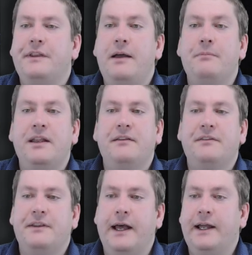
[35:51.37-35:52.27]
that
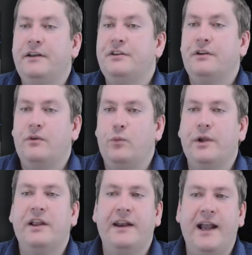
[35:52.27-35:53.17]
means that
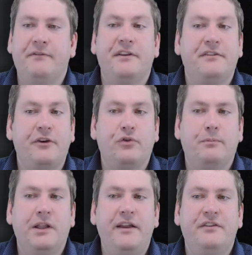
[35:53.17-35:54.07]
we can have a central
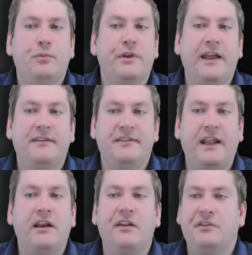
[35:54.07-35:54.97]
place where that
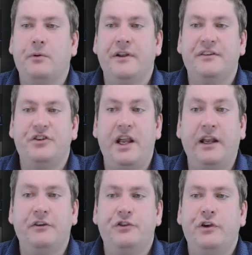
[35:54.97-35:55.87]
state is always
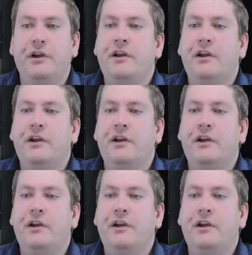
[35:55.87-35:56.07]
changed.